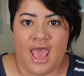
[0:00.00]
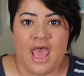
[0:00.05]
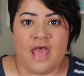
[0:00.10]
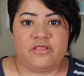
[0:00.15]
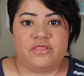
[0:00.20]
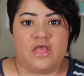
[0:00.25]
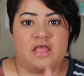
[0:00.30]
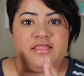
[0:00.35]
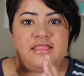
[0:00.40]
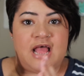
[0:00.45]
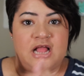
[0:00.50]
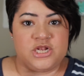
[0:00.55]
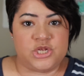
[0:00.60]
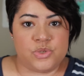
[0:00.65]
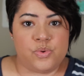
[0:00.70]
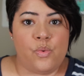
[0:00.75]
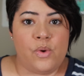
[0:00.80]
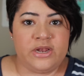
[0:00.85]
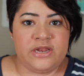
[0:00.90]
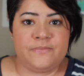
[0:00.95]
And then
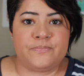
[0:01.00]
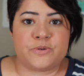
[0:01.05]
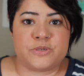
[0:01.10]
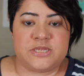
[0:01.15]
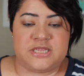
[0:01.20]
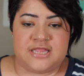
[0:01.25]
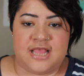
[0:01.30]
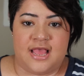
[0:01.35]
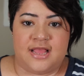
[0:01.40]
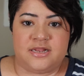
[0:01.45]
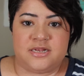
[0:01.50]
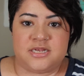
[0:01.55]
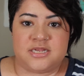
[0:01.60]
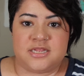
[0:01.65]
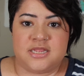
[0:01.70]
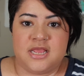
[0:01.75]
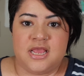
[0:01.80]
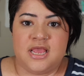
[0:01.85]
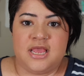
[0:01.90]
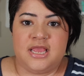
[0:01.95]
that 20%
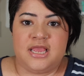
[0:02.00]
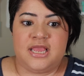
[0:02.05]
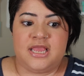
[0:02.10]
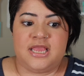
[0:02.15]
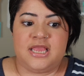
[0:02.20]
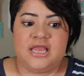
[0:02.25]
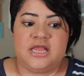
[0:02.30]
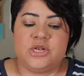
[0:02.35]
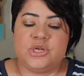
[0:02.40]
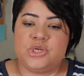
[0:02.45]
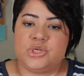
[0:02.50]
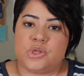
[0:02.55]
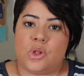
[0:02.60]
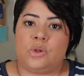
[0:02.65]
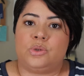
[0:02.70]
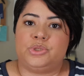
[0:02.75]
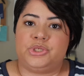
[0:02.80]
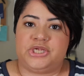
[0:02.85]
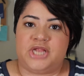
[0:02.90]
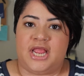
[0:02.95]

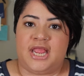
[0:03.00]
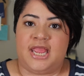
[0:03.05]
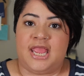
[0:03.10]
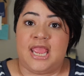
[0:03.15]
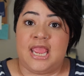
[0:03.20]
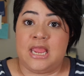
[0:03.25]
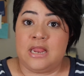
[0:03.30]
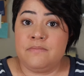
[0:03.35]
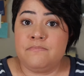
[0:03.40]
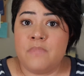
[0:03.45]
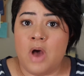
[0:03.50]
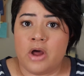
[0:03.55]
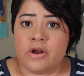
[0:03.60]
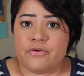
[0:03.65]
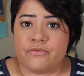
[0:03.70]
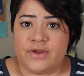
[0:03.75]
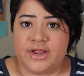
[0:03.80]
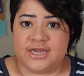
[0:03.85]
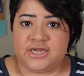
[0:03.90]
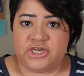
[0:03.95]
indulging in
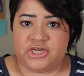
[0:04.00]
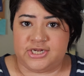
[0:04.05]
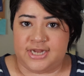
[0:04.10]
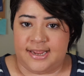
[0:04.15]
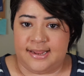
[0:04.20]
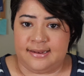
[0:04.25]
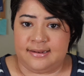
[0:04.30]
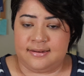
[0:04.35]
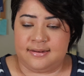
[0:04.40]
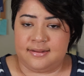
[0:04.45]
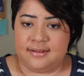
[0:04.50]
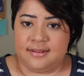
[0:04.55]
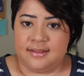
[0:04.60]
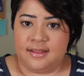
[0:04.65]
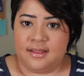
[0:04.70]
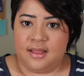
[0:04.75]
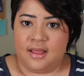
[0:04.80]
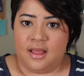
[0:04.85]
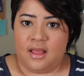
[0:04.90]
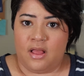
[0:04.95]
moderation
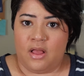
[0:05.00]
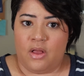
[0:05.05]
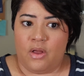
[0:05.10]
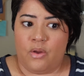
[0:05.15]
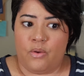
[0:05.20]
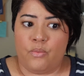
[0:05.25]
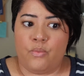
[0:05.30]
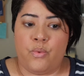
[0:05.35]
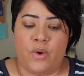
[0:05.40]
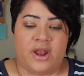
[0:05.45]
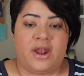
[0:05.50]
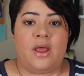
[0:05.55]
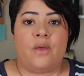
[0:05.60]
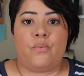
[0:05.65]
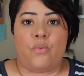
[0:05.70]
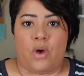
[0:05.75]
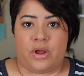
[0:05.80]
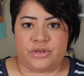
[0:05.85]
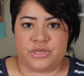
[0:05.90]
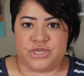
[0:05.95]
when
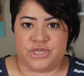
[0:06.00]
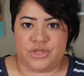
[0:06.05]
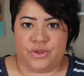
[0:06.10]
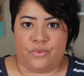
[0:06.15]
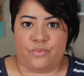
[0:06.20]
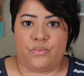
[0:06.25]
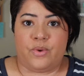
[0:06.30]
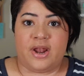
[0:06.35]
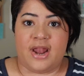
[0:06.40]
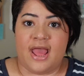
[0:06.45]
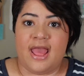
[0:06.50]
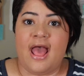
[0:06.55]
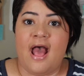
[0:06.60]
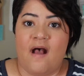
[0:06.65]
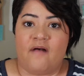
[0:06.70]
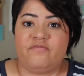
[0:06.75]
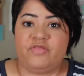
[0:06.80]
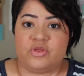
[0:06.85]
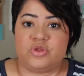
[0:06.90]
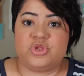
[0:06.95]
I want to, when I
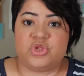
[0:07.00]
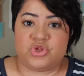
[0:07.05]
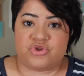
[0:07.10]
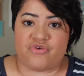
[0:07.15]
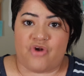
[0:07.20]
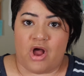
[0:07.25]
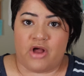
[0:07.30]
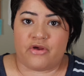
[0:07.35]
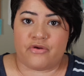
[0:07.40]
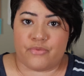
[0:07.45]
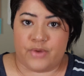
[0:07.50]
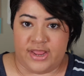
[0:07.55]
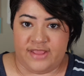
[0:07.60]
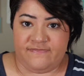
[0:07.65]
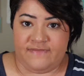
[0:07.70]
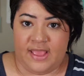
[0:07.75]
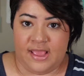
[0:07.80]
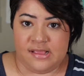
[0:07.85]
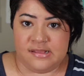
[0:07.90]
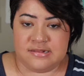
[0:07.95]
have those strong
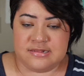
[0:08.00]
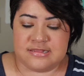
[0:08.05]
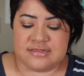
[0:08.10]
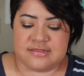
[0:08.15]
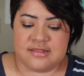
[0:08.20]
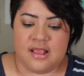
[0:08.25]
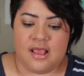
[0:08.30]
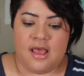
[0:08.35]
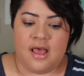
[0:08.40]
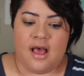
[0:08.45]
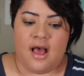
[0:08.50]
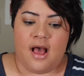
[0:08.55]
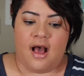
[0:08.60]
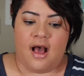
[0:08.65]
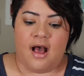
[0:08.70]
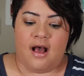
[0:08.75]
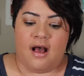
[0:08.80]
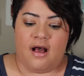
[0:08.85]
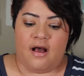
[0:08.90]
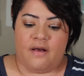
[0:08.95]
cravings.
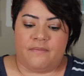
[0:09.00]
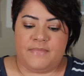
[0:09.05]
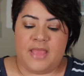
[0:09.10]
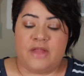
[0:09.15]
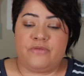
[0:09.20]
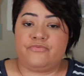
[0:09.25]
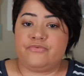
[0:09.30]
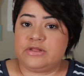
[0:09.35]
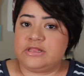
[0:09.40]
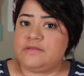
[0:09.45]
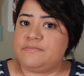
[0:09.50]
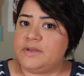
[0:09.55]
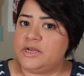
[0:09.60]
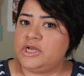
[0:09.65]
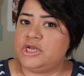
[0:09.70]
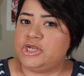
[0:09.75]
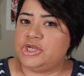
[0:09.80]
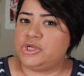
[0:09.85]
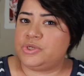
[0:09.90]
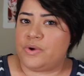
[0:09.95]
And really
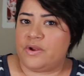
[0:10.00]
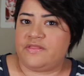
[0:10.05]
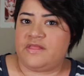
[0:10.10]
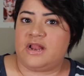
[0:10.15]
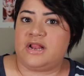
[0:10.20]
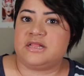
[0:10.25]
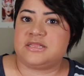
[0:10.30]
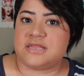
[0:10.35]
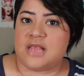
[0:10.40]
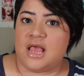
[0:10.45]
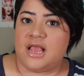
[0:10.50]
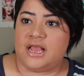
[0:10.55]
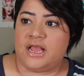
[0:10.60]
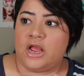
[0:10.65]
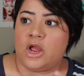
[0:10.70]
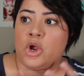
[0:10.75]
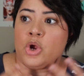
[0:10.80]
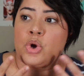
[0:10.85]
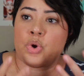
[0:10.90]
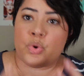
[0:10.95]
making sure that it's
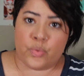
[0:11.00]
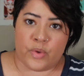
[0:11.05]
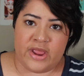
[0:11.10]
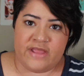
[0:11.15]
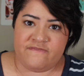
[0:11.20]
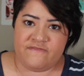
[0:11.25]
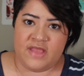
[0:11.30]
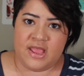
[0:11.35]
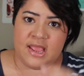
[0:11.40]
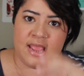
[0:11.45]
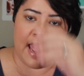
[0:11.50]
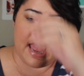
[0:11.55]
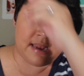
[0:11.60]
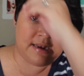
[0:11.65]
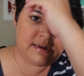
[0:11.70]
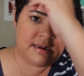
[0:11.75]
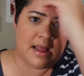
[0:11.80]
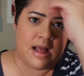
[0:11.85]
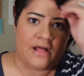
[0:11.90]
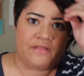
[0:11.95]
a craving
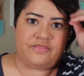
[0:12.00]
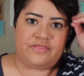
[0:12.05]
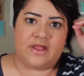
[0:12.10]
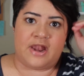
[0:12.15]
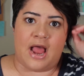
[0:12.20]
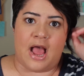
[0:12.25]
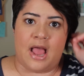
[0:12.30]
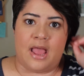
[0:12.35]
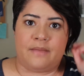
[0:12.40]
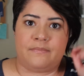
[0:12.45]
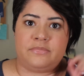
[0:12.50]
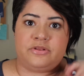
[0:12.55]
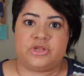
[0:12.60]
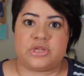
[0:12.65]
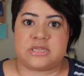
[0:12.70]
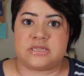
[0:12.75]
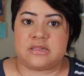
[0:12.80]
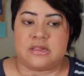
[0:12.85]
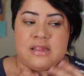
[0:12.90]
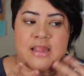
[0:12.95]
and not that I'm
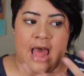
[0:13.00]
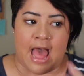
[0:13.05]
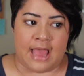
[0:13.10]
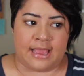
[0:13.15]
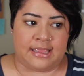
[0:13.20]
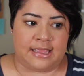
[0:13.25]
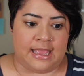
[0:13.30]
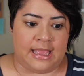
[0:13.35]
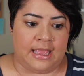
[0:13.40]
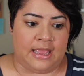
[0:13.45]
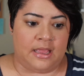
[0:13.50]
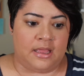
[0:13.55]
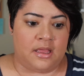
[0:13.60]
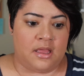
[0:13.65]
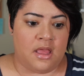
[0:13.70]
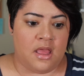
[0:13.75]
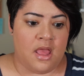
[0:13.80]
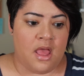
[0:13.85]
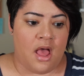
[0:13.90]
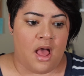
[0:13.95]
just
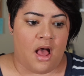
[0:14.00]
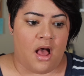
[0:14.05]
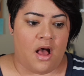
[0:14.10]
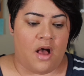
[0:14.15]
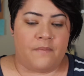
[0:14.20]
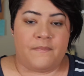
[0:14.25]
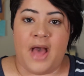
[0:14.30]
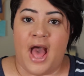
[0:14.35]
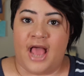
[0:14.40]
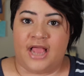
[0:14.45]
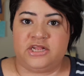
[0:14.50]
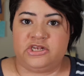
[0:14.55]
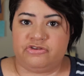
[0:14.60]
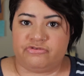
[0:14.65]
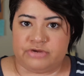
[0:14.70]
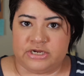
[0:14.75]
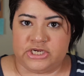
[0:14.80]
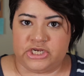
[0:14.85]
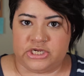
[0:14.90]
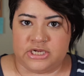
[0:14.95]
lacking
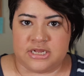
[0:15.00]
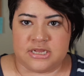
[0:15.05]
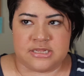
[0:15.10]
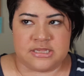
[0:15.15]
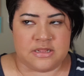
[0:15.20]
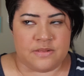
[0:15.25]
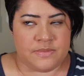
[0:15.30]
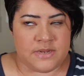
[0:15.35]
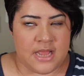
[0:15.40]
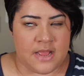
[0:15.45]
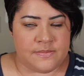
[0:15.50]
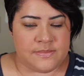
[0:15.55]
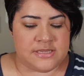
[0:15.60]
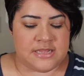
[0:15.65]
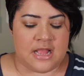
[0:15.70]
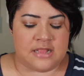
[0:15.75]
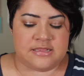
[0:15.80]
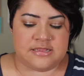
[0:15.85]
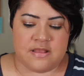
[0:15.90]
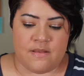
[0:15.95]
hydration, because
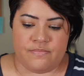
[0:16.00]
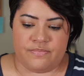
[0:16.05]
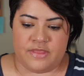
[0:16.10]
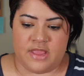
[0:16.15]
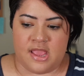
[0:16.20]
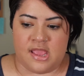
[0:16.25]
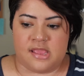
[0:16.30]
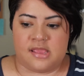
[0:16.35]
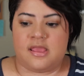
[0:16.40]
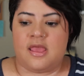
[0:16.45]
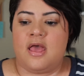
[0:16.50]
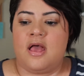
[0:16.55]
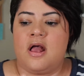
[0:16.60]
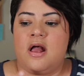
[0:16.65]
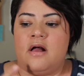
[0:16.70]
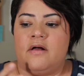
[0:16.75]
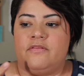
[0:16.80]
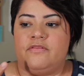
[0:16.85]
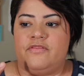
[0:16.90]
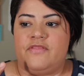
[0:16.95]
sometimes that's something
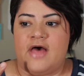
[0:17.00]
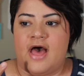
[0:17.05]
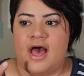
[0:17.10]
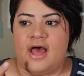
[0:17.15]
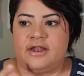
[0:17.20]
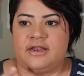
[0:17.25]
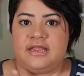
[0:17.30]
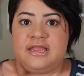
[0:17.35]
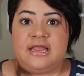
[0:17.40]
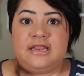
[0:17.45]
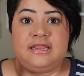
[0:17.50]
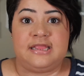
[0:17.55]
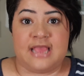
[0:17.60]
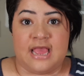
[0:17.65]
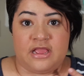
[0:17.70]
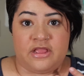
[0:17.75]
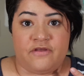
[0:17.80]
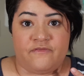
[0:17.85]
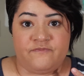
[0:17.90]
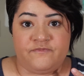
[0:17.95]
that can
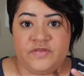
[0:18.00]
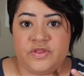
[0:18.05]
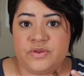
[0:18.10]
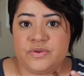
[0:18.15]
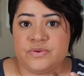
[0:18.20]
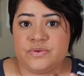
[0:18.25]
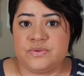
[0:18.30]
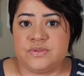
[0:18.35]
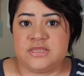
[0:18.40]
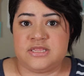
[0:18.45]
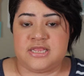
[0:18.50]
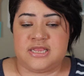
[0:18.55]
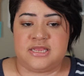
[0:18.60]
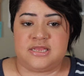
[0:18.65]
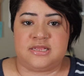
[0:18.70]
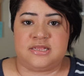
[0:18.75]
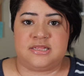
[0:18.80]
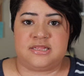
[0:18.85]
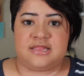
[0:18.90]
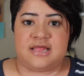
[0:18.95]
get confused,
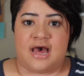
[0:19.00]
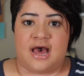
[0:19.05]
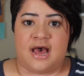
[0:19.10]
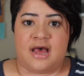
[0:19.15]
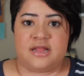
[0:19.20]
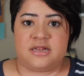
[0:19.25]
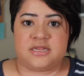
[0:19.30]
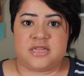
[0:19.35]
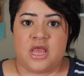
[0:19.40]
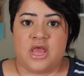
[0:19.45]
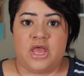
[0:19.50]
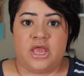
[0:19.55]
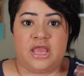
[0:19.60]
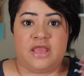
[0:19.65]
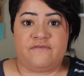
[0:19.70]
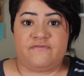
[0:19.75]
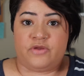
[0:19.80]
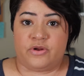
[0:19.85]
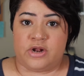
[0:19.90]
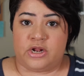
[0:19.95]
is that
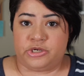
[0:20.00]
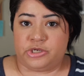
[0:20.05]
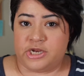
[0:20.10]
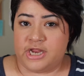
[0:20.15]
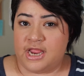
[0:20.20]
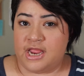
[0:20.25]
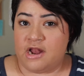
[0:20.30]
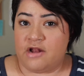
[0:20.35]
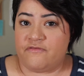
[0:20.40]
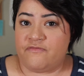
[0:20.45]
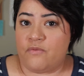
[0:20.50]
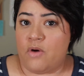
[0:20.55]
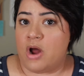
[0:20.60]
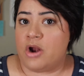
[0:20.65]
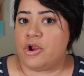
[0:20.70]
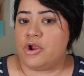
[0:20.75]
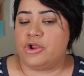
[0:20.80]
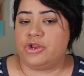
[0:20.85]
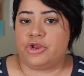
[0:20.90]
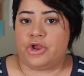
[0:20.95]
if you're not drinking enough
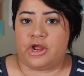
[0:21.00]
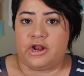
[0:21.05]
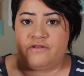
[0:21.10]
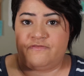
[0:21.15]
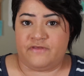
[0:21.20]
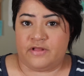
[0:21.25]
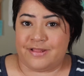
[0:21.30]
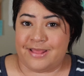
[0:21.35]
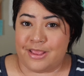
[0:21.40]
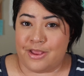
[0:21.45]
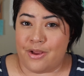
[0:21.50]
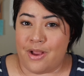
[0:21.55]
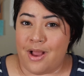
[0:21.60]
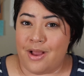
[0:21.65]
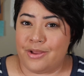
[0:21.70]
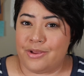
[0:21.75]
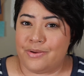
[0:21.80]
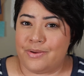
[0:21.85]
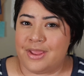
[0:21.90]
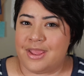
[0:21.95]
water, you're going to feel like you're
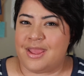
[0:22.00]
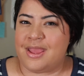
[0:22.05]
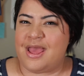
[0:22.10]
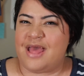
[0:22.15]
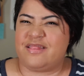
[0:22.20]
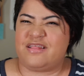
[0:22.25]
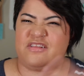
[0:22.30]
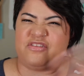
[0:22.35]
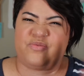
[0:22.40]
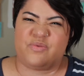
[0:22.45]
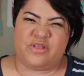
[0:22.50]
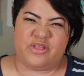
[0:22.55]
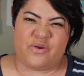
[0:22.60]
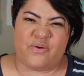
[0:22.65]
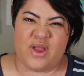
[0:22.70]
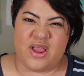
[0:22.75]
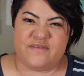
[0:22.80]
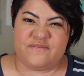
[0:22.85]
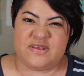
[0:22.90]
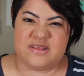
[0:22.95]
hungry, and that's when the
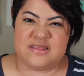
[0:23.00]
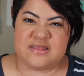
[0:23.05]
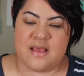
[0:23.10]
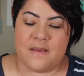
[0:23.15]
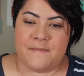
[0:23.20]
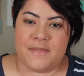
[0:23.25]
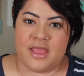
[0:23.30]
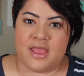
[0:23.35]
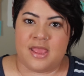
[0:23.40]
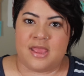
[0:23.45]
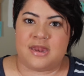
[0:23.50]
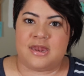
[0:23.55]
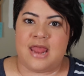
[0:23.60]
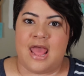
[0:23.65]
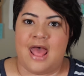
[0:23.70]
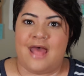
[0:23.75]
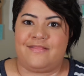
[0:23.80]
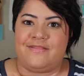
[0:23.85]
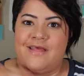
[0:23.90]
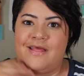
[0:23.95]
cravings come in,
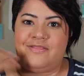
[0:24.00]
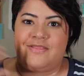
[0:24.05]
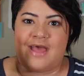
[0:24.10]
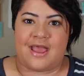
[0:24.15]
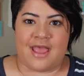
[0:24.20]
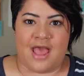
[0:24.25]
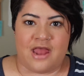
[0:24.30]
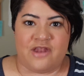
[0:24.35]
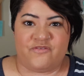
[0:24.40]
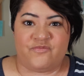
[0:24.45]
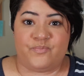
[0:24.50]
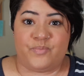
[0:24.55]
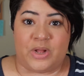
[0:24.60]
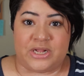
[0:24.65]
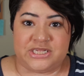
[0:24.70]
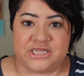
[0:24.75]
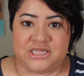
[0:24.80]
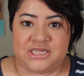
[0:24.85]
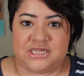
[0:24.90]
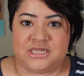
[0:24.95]
and then that kind of
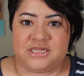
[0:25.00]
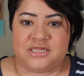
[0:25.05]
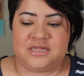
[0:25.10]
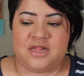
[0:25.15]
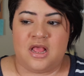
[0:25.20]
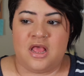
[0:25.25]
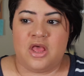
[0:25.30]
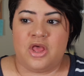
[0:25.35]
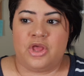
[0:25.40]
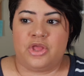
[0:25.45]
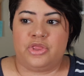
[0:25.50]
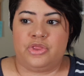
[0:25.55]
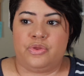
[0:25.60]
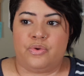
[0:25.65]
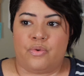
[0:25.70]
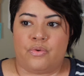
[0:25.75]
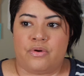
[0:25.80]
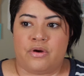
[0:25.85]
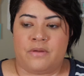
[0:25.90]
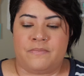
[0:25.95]
busts
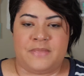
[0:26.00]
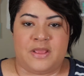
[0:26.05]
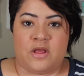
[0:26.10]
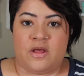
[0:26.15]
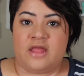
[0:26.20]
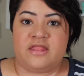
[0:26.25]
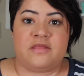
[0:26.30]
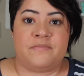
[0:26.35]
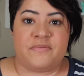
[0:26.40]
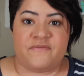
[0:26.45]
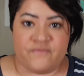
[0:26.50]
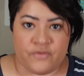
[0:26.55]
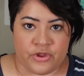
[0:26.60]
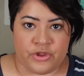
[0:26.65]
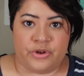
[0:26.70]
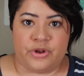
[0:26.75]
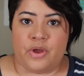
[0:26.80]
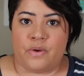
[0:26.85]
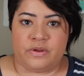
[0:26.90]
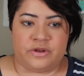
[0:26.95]
your meal, and then before
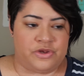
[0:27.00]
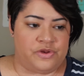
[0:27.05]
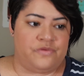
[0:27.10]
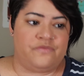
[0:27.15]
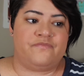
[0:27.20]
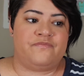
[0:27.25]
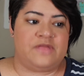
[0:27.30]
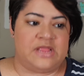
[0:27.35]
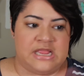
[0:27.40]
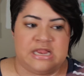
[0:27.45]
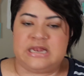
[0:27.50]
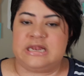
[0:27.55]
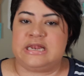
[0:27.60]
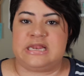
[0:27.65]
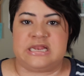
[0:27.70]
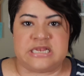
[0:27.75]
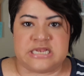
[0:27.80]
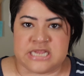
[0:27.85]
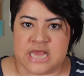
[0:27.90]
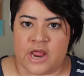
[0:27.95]
you know it, you've
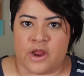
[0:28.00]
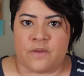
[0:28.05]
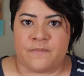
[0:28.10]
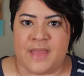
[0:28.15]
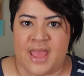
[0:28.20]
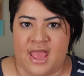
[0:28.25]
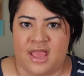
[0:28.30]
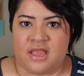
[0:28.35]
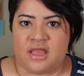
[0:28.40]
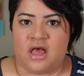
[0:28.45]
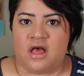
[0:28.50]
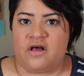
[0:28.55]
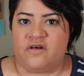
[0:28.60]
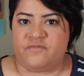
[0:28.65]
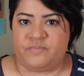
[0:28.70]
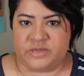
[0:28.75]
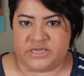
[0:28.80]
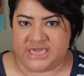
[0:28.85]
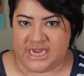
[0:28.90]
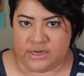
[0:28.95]
eaten an entire bag
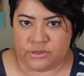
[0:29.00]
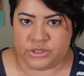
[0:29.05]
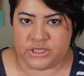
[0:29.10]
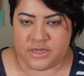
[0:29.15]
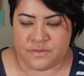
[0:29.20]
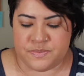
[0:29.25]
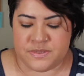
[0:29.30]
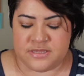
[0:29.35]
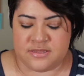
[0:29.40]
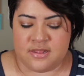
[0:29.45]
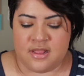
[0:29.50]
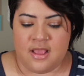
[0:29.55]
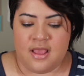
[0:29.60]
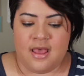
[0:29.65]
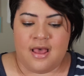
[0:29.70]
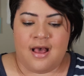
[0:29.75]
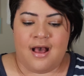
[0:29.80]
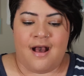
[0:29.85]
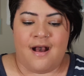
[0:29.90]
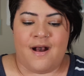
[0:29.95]
of potato chips.
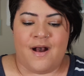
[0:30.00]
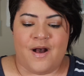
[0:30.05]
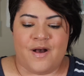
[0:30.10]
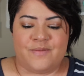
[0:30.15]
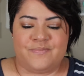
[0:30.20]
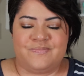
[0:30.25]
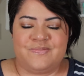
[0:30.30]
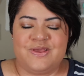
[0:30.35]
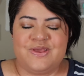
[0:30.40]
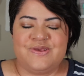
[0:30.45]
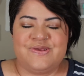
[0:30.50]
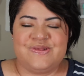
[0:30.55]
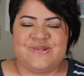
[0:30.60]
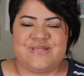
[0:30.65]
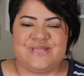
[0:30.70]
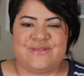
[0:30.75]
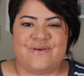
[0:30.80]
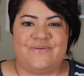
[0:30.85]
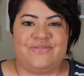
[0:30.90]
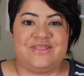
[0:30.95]

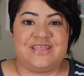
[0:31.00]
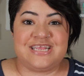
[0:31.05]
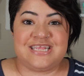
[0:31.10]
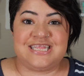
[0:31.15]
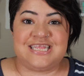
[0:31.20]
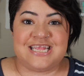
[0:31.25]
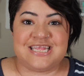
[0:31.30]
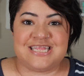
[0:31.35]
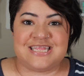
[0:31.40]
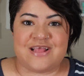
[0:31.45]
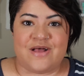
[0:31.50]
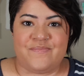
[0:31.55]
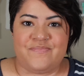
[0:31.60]
So this is